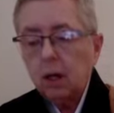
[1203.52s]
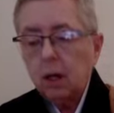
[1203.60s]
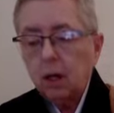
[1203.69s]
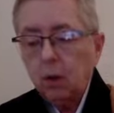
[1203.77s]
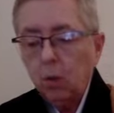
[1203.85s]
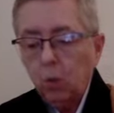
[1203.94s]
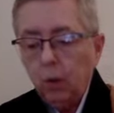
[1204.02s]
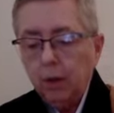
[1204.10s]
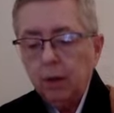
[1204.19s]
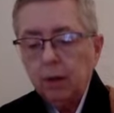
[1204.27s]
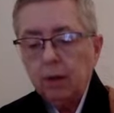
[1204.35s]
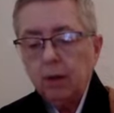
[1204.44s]

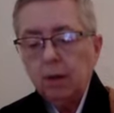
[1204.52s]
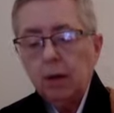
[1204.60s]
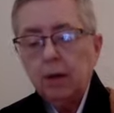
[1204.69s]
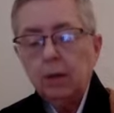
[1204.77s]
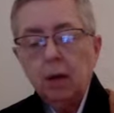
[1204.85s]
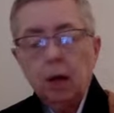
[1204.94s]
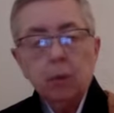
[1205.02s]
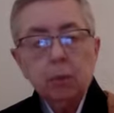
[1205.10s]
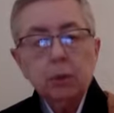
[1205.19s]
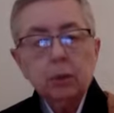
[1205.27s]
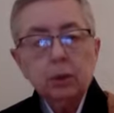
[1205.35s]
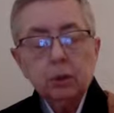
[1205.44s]
aware and not
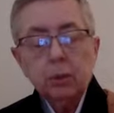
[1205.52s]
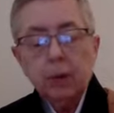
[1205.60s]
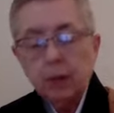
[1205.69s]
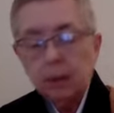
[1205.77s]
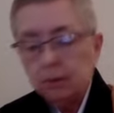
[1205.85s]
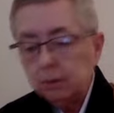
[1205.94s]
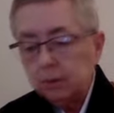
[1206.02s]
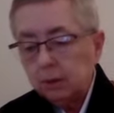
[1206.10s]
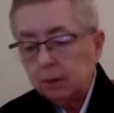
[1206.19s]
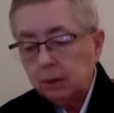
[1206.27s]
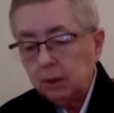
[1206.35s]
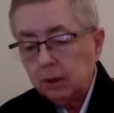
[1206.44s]
pushed around
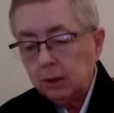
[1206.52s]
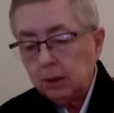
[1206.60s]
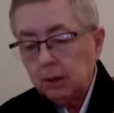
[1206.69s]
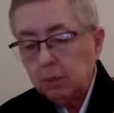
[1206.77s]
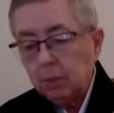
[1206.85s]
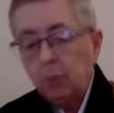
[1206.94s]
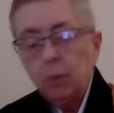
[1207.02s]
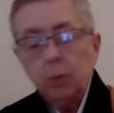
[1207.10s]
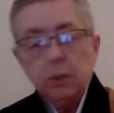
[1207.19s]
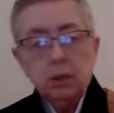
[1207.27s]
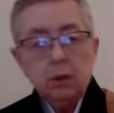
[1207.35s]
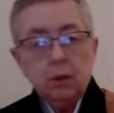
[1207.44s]
by what
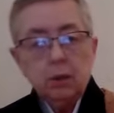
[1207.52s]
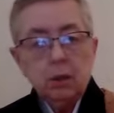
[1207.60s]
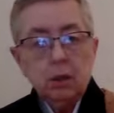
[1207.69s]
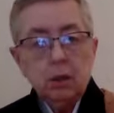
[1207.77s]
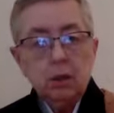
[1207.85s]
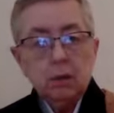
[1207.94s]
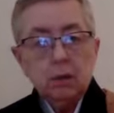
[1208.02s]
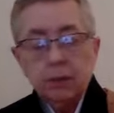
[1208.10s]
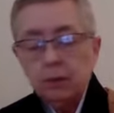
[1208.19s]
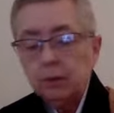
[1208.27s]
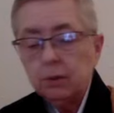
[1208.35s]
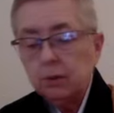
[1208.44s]
one sees,
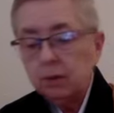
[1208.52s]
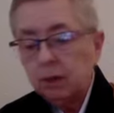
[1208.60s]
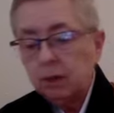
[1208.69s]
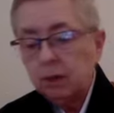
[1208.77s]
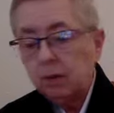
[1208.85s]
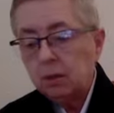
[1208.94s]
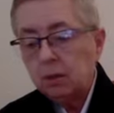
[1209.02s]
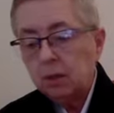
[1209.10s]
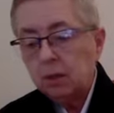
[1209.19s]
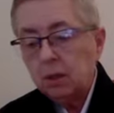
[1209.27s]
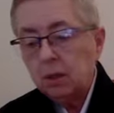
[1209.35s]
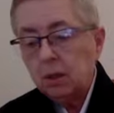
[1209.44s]
feels,
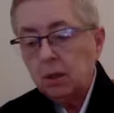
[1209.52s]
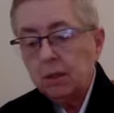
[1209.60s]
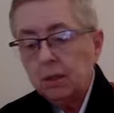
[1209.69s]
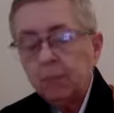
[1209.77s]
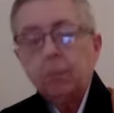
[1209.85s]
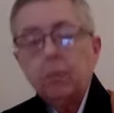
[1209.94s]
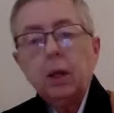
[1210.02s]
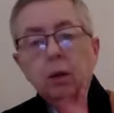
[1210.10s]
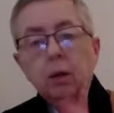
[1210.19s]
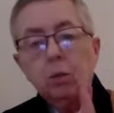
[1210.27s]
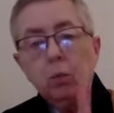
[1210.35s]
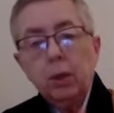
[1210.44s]
thinks.
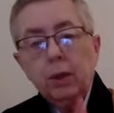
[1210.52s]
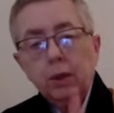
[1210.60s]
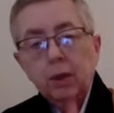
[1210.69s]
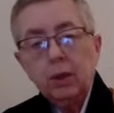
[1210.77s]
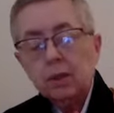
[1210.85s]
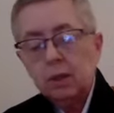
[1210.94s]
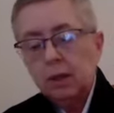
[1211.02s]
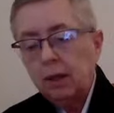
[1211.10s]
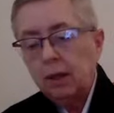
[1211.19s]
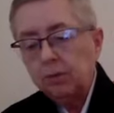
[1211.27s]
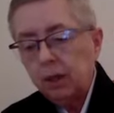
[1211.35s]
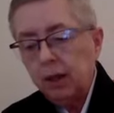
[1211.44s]
With this
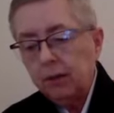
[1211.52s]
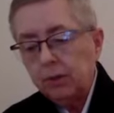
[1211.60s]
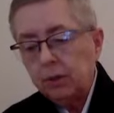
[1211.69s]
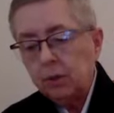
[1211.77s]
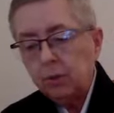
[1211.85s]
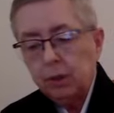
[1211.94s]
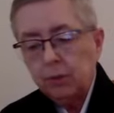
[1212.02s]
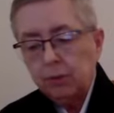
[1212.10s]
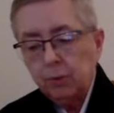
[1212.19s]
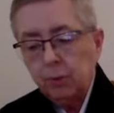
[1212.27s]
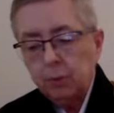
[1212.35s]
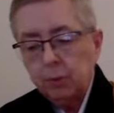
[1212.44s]
life, life is
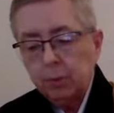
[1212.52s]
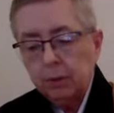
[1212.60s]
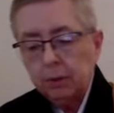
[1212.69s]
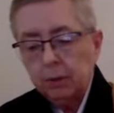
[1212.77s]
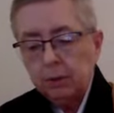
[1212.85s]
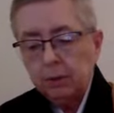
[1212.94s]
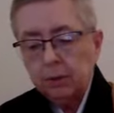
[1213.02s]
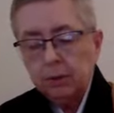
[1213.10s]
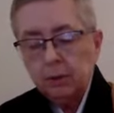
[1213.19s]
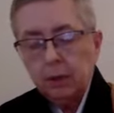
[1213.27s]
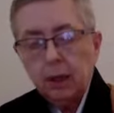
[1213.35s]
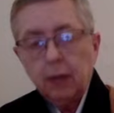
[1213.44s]
transformed,
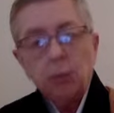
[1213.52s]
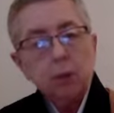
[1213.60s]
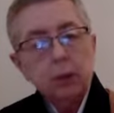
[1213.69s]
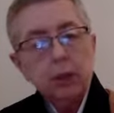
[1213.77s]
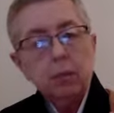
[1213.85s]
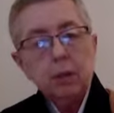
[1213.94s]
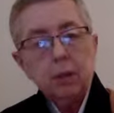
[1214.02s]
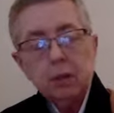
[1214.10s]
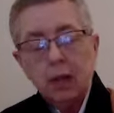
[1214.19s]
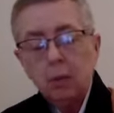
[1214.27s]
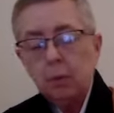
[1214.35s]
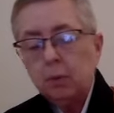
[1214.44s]
and one can be
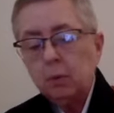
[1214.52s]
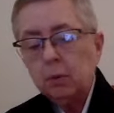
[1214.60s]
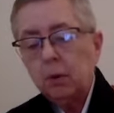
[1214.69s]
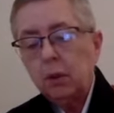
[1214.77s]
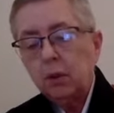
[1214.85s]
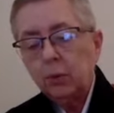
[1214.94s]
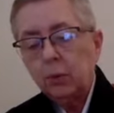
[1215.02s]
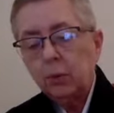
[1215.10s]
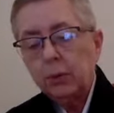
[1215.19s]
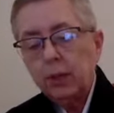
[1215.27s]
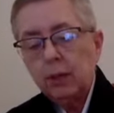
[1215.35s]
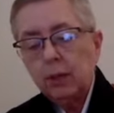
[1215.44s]
stable,
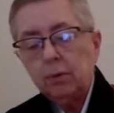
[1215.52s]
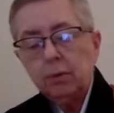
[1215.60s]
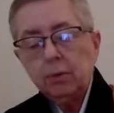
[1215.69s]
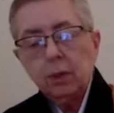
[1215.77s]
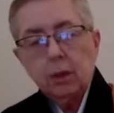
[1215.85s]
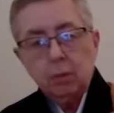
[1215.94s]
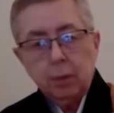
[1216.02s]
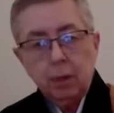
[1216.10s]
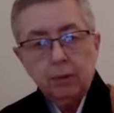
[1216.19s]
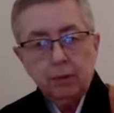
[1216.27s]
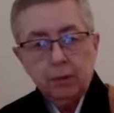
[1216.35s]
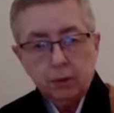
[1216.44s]
creative,
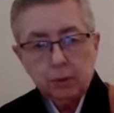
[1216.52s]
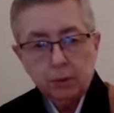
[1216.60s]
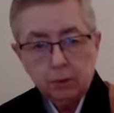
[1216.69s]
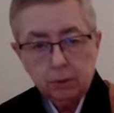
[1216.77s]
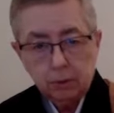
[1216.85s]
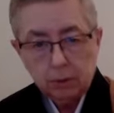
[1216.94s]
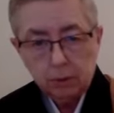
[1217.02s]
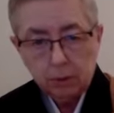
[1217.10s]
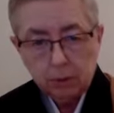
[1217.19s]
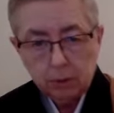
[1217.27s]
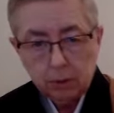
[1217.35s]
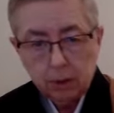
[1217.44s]
beneficial
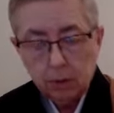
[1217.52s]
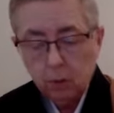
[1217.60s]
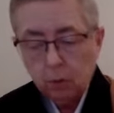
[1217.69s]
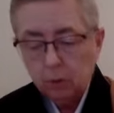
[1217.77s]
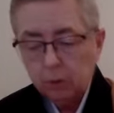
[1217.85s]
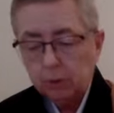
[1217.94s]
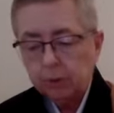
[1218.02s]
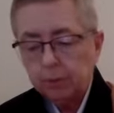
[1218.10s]
in the world.